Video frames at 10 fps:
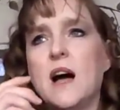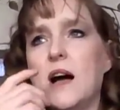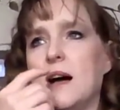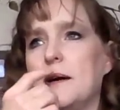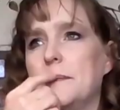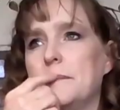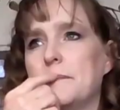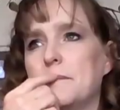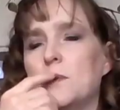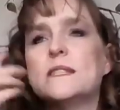
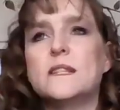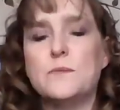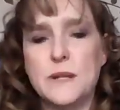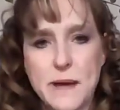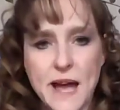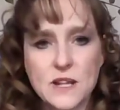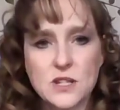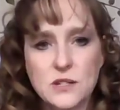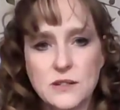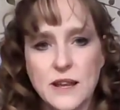um, mostly
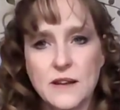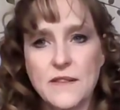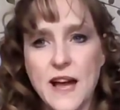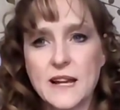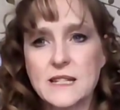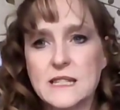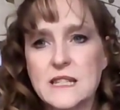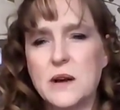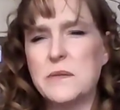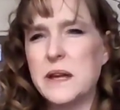rebatch. In fact,
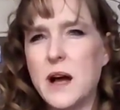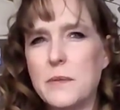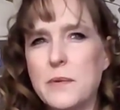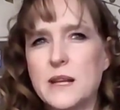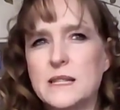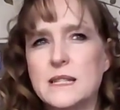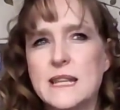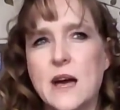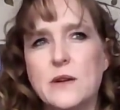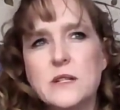it's not really hot process
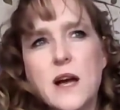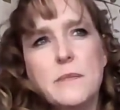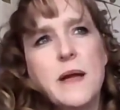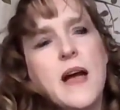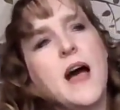countertop.